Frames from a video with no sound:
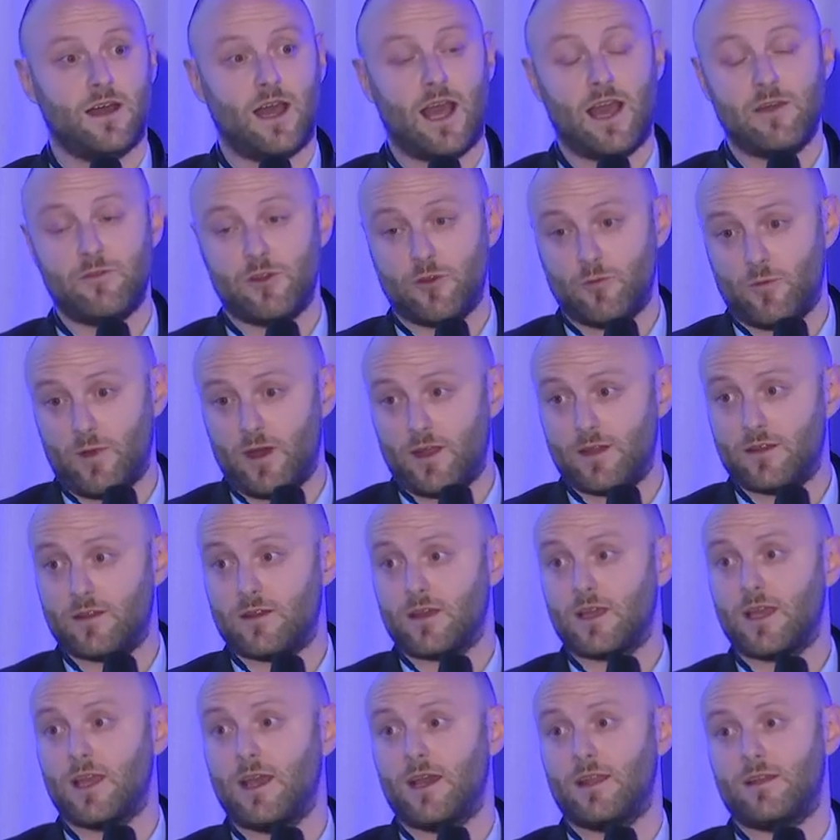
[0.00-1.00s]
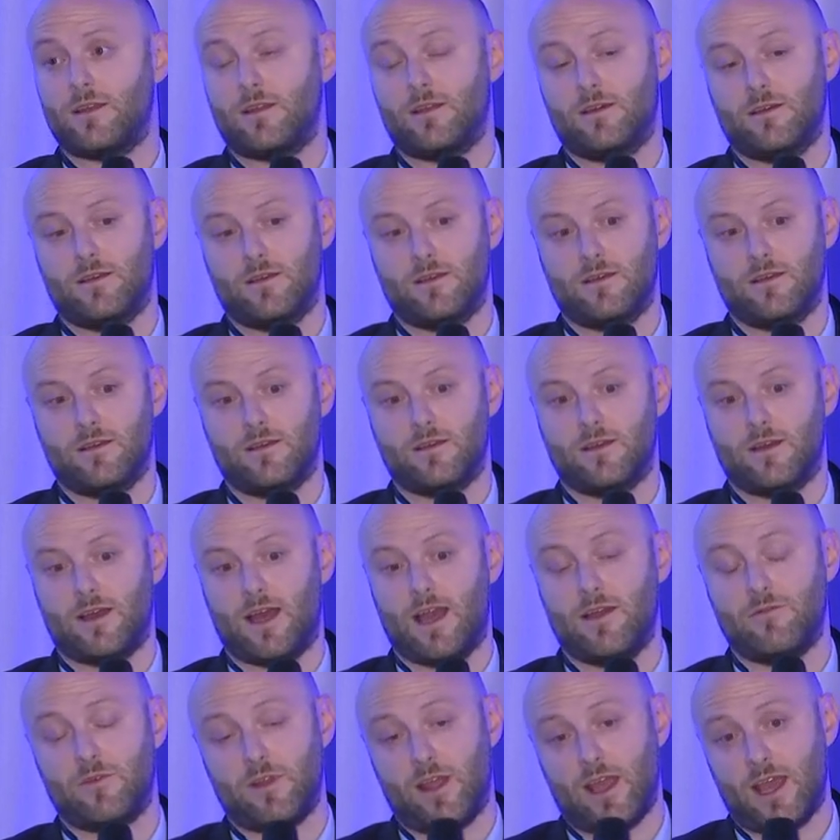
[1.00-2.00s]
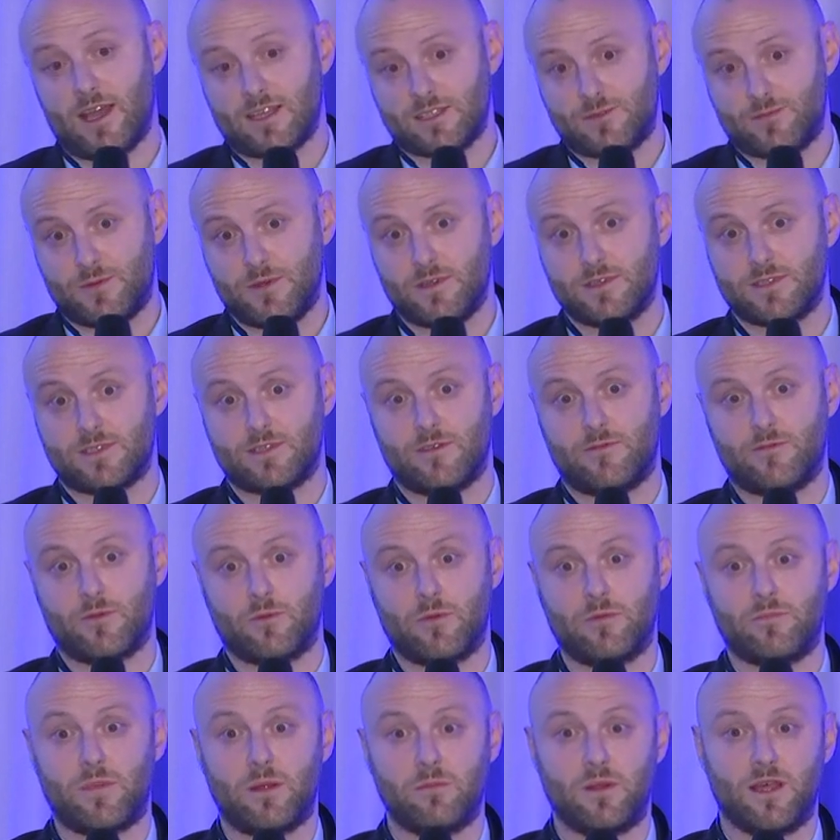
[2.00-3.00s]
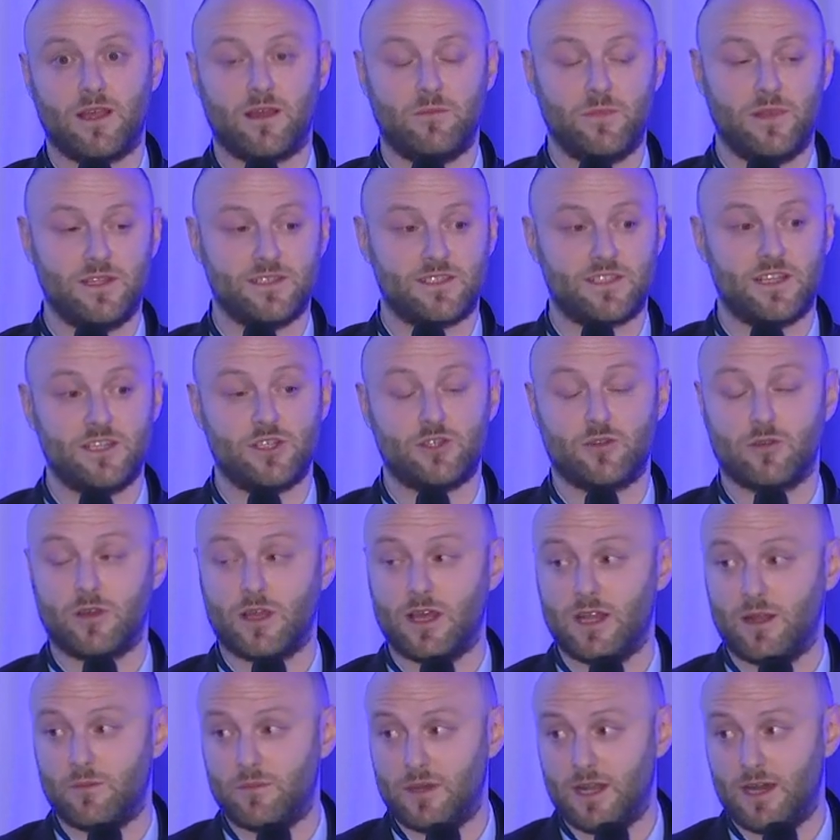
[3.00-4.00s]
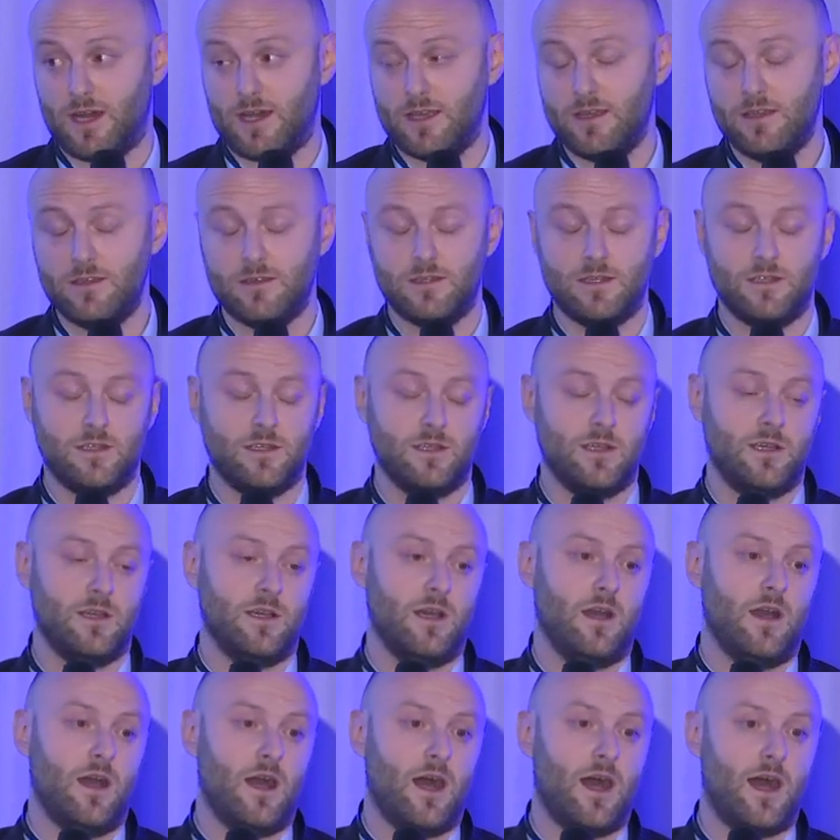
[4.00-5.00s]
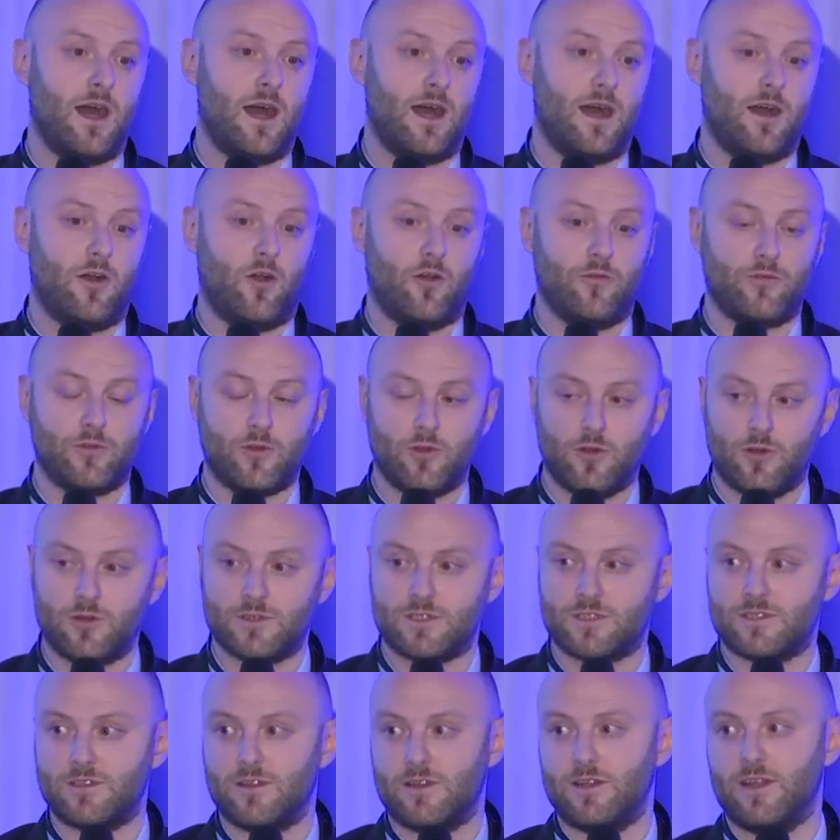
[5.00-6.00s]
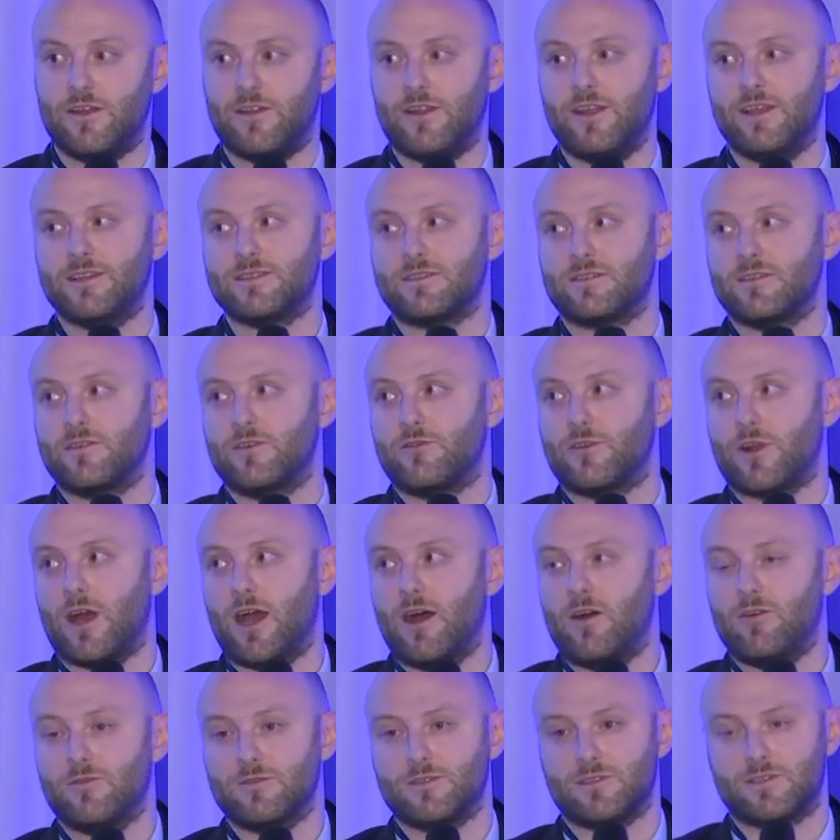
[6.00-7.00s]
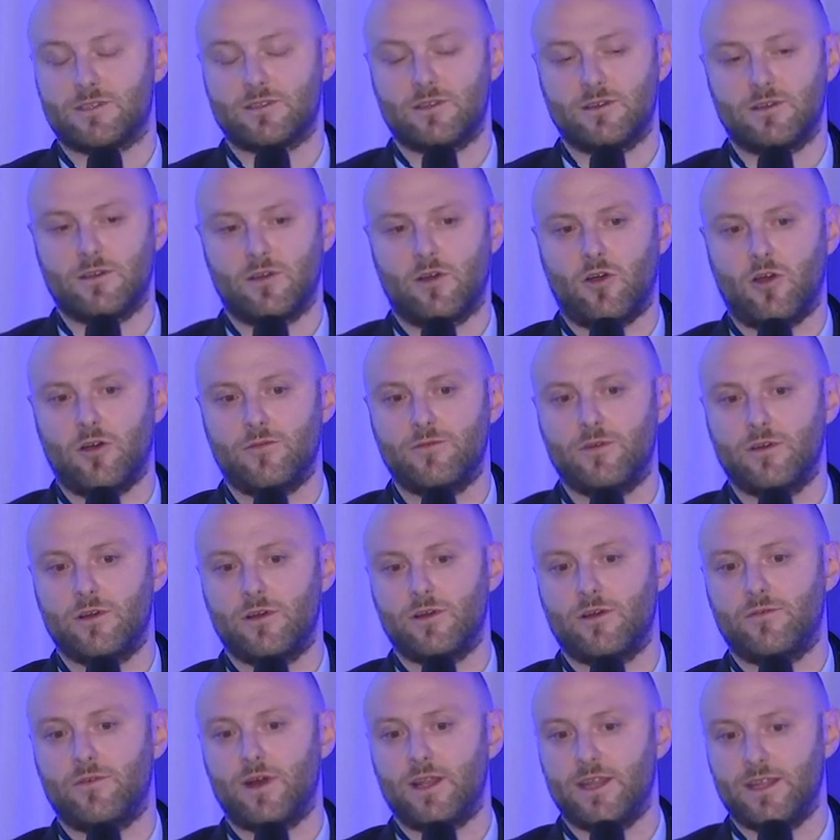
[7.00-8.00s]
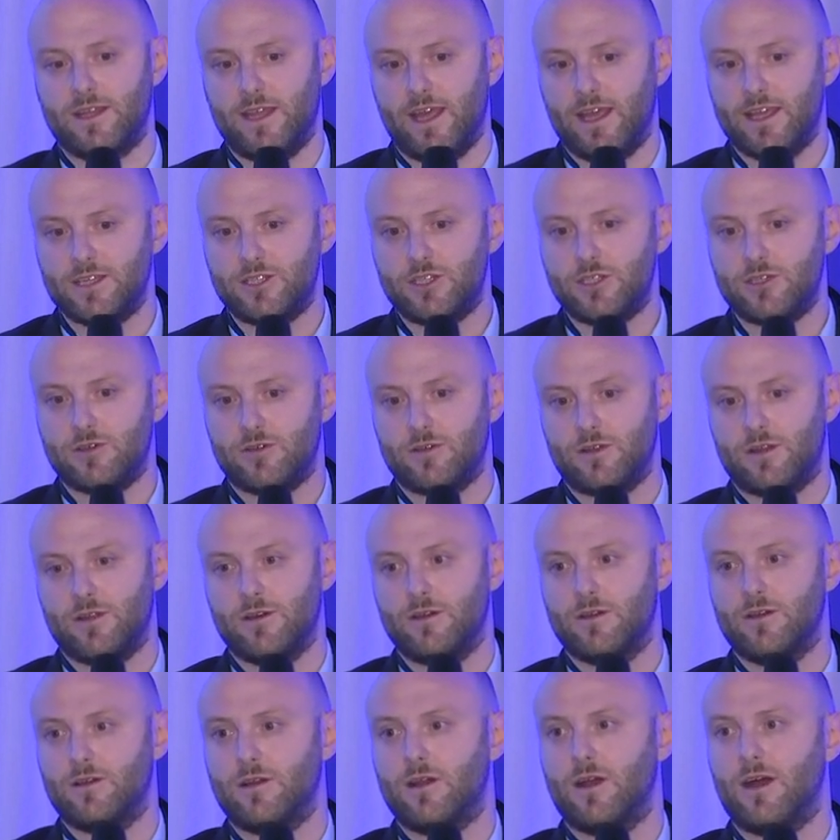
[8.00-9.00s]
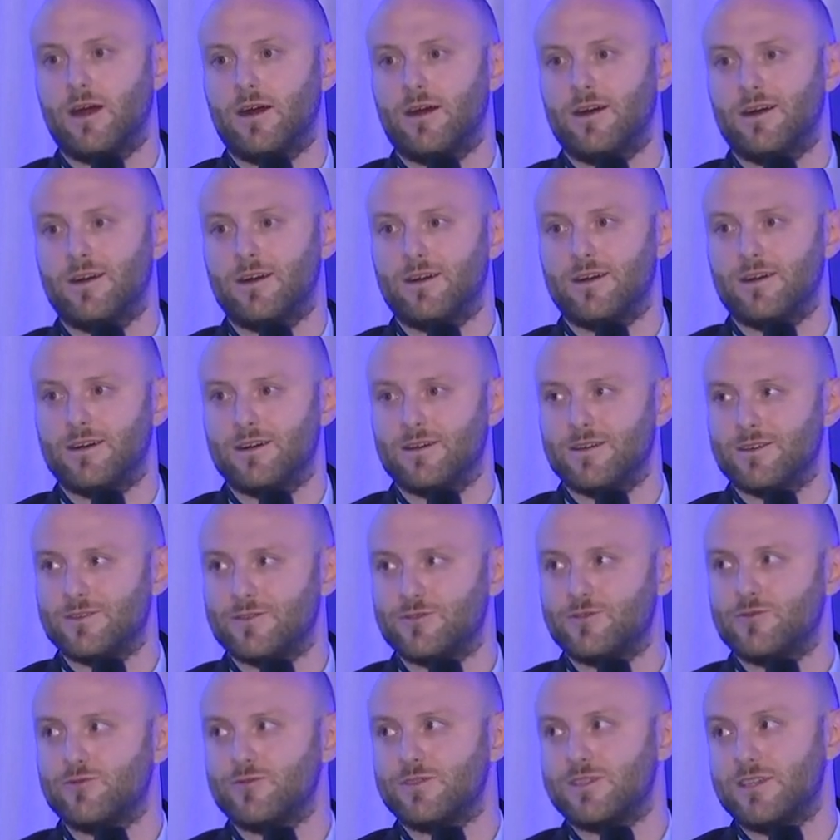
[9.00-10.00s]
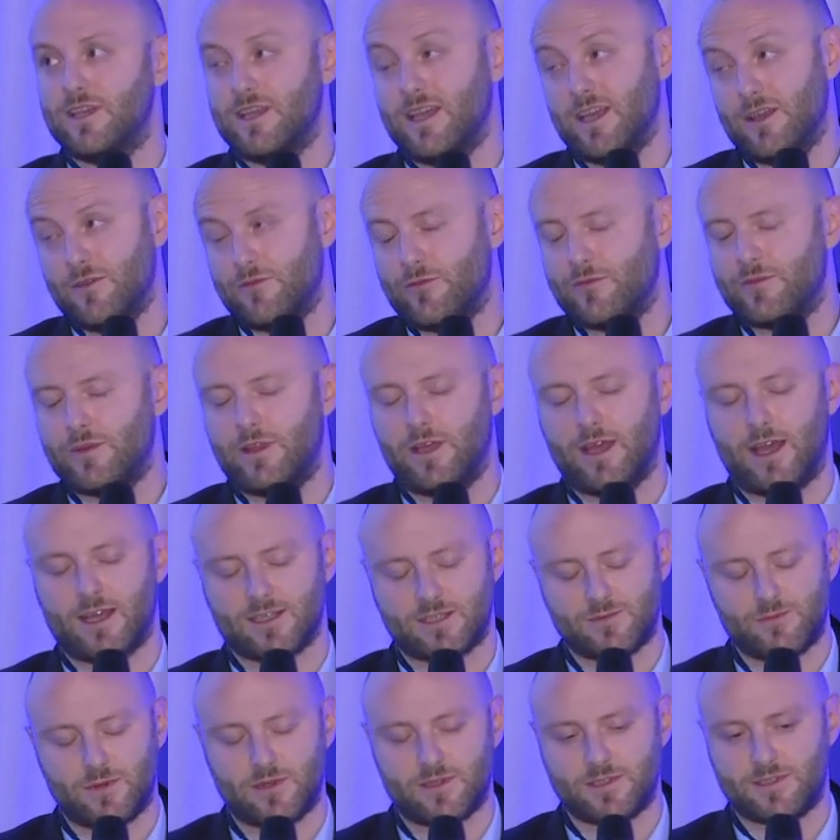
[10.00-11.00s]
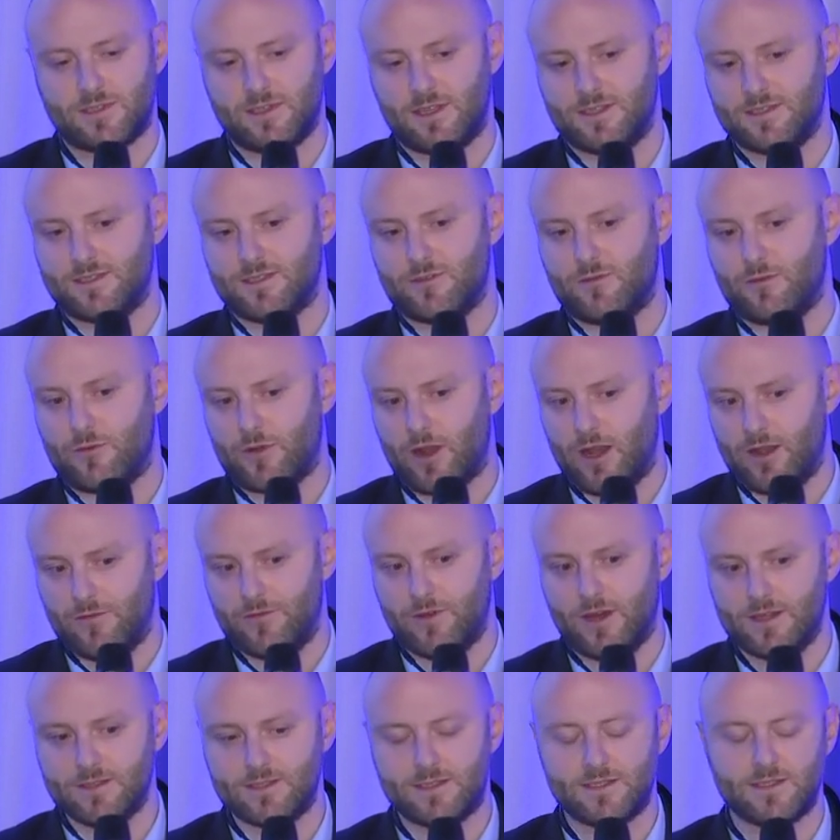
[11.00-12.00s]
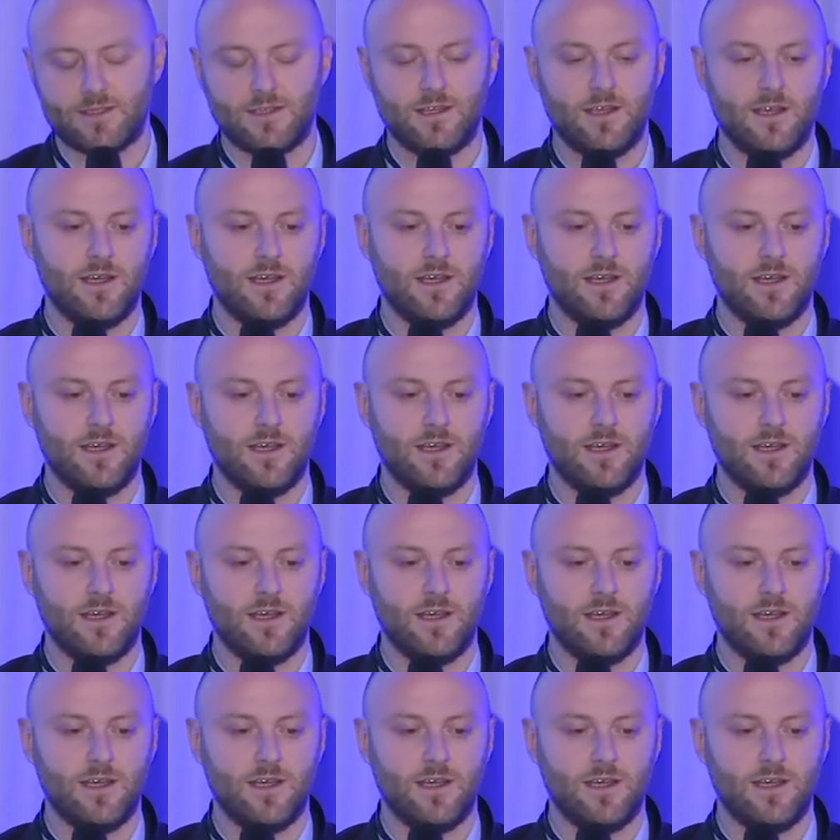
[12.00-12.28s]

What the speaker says: Everyone can, every expert from a public administration can apply. Of course, there is rounds of validation to see if the expert is relevant.